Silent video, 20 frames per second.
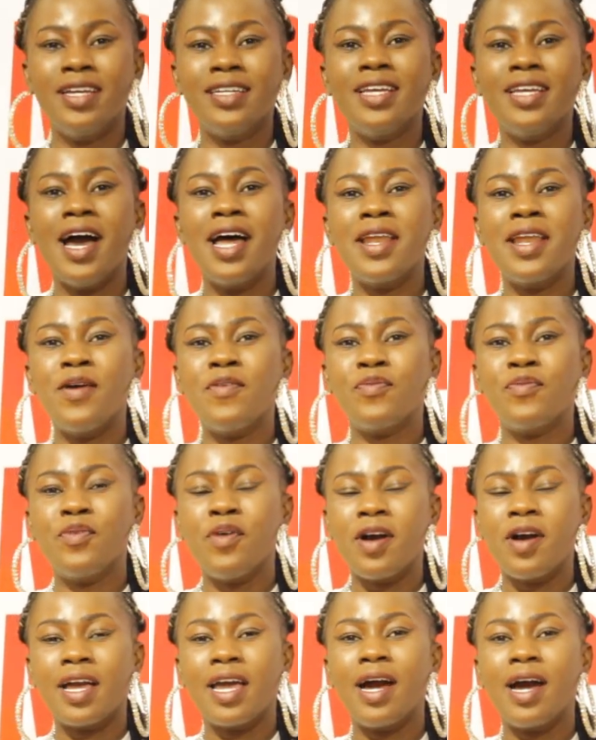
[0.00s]
Ghana of
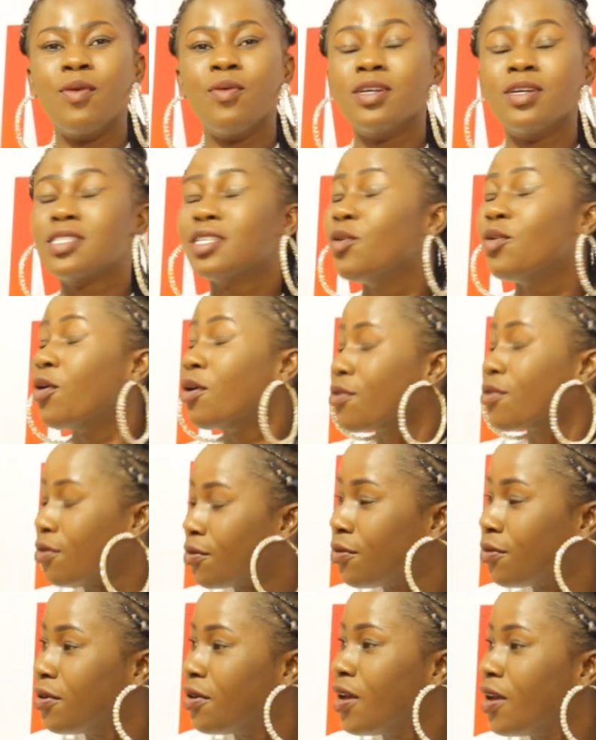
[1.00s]
work, I was it or
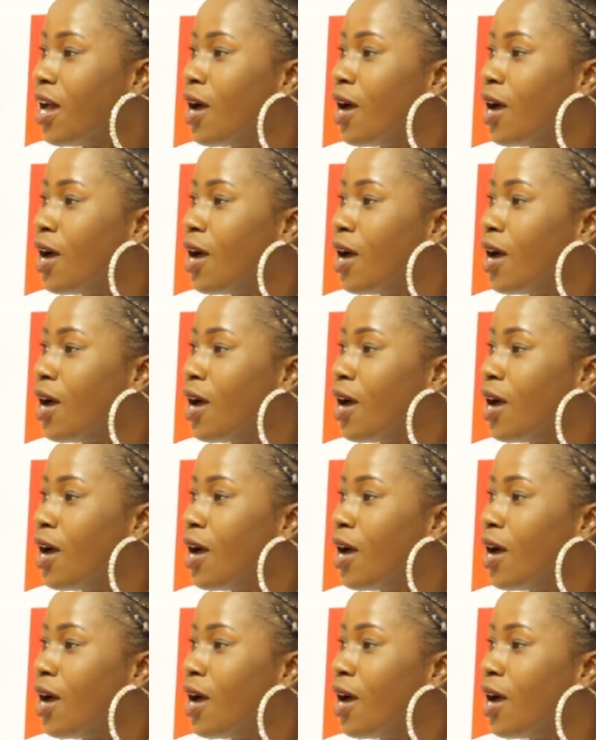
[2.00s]
no?